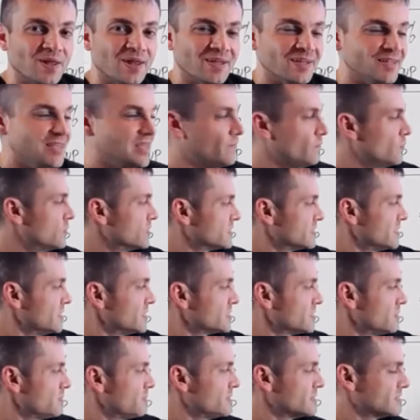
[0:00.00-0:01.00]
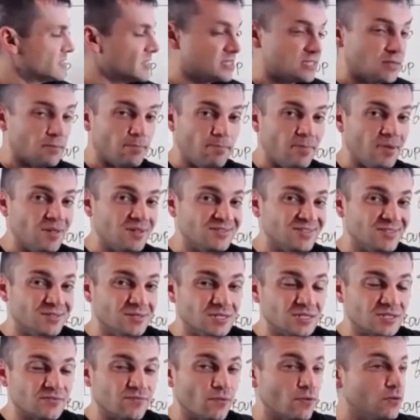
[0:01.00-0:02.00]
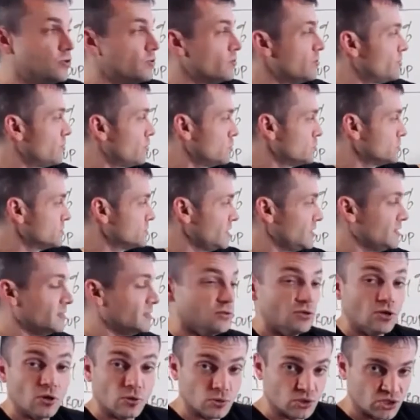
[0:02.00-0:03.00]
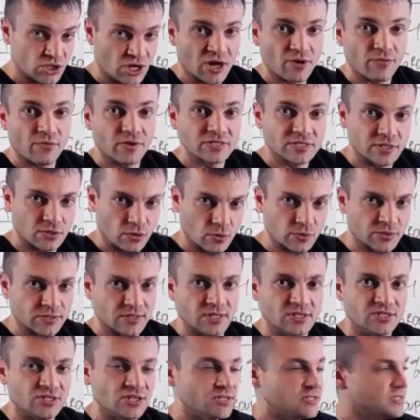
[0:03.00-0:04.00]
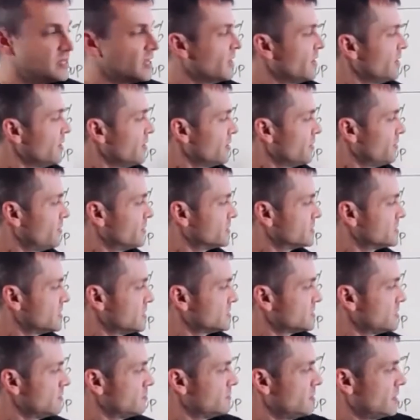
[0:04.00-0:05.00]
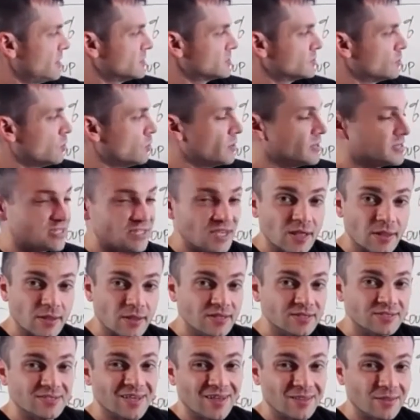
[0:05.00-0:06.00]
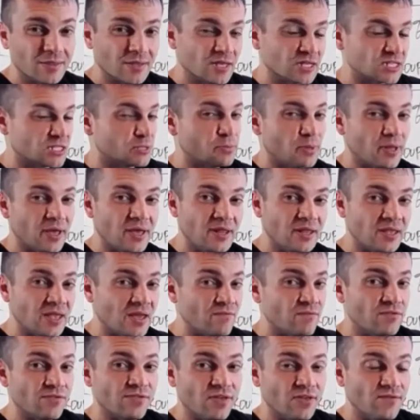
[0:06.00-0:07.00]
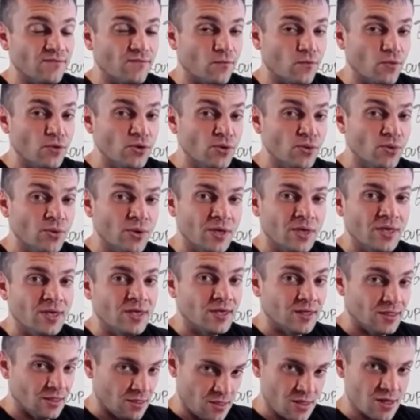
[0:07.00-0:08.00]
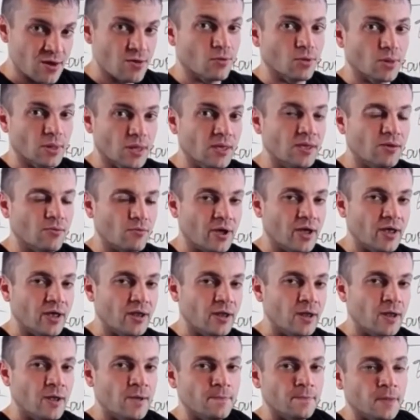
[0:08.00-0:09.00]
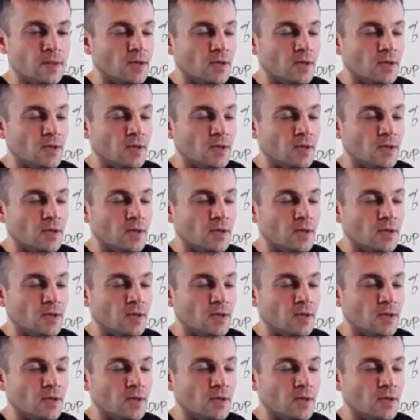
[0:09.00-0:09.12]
and I can give you a system, the system builds a list for you in those genres and those niches. The system does all the selling, telling, explaining everything for you, literally, right?